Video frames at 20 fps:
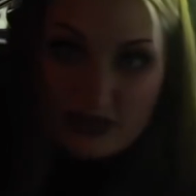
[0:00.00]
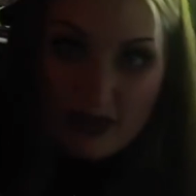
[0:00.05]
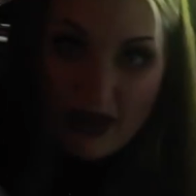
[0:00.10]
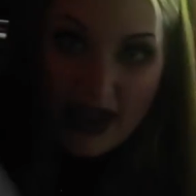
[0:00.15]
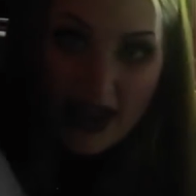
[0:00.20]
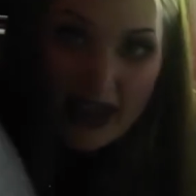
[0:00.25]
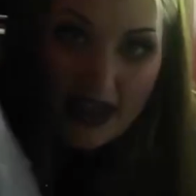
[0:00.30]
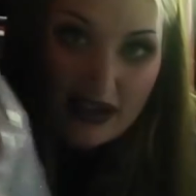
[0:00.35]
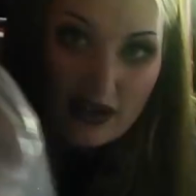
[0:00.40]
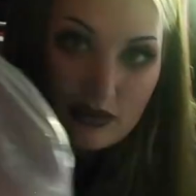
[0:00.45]

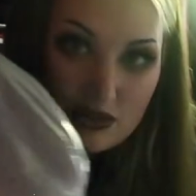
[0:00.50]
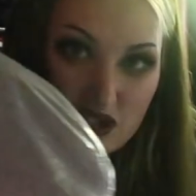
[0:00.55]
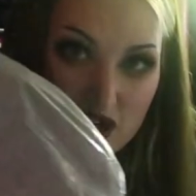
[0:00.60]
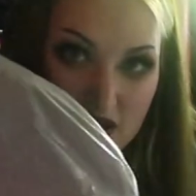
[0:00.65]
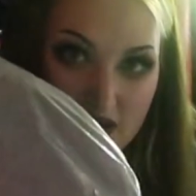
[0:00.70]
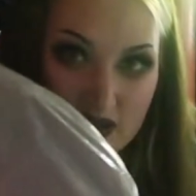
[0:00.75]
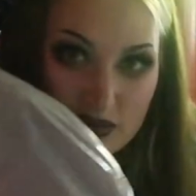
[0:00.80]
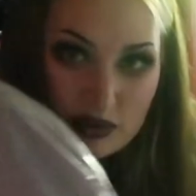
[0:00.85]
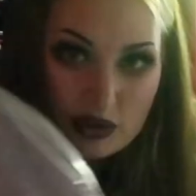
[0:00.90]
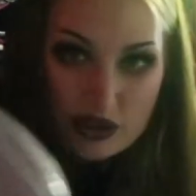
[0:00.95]
bag, which
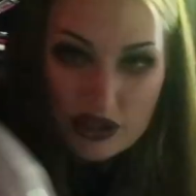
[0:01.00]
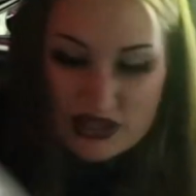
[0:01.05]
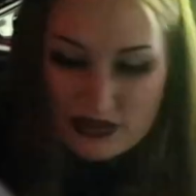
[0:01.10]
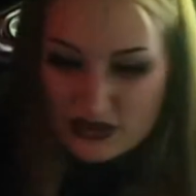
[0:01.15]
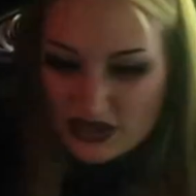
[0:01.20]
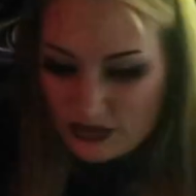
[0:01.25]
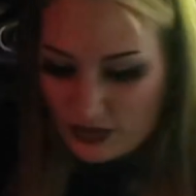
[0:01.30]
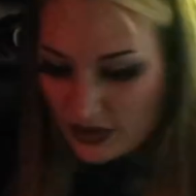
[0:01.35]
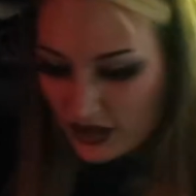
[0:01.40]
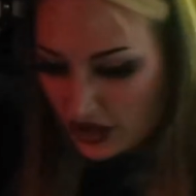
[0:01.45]
has some
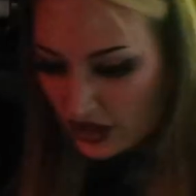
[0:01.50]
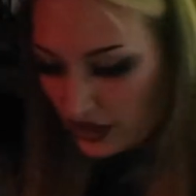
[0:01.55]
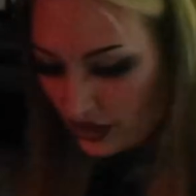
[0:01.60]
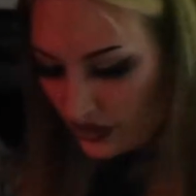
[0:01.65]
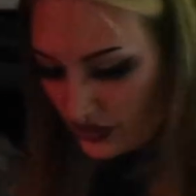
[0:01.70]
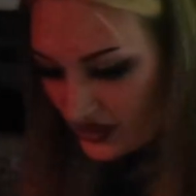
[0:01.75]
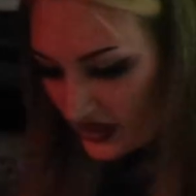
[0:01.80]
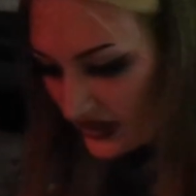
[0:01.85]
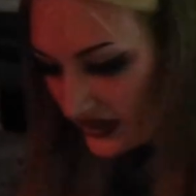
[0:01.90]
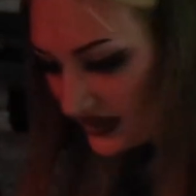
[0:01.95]
Christmas
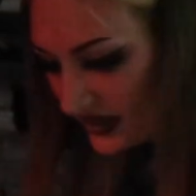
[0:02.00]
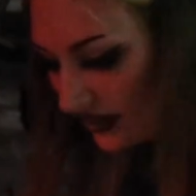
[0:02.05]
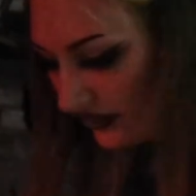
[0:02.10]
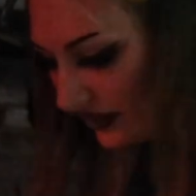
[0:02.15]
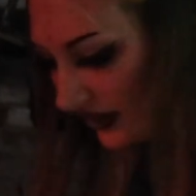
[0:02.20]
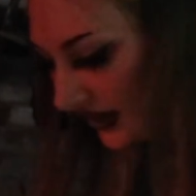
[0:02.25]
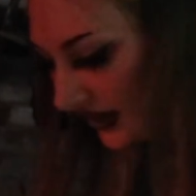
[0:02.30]
pillows and stuff